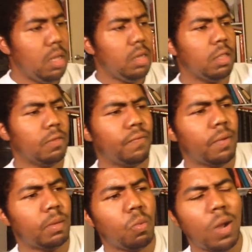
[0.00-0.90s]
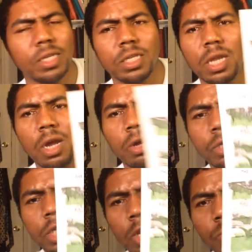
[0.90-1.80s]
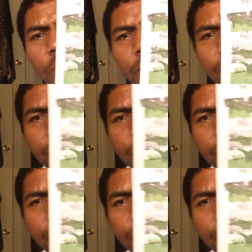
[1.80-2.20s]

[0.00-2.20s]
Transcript: this is from the Watchtower, January